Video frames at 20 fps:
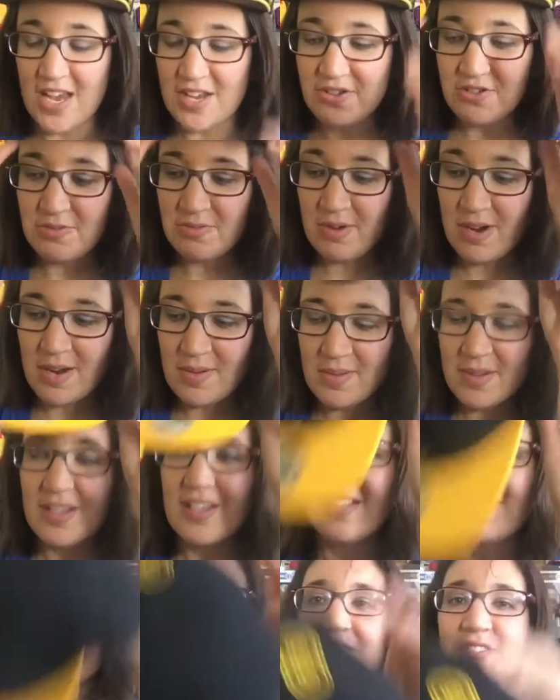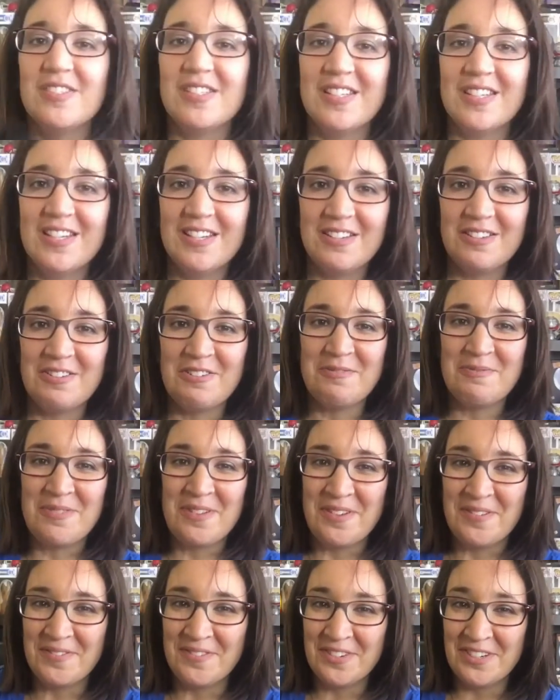I should probably loosen it a little
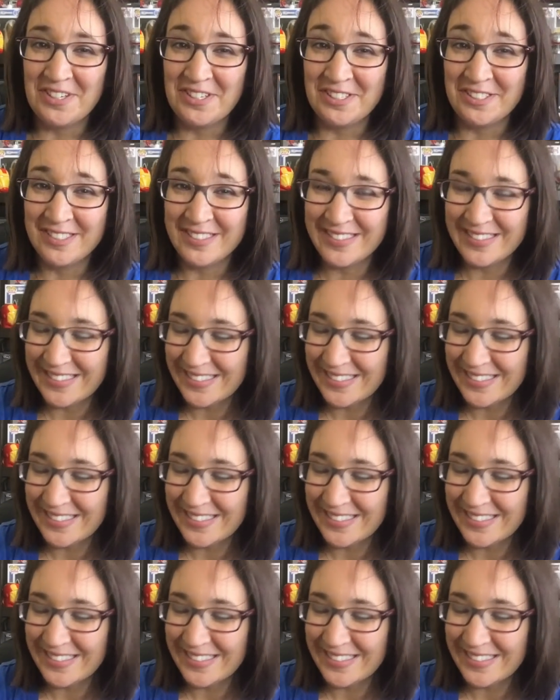bit first.